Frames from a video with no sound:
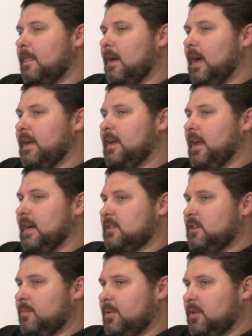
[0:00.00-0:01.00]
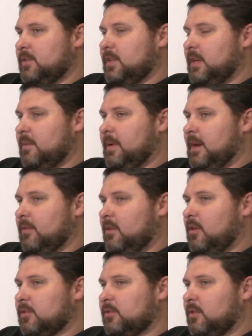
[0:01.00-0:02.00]
I could ask a person about
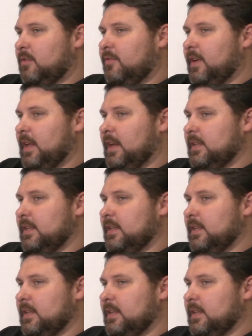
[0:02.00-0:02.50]
cultural fit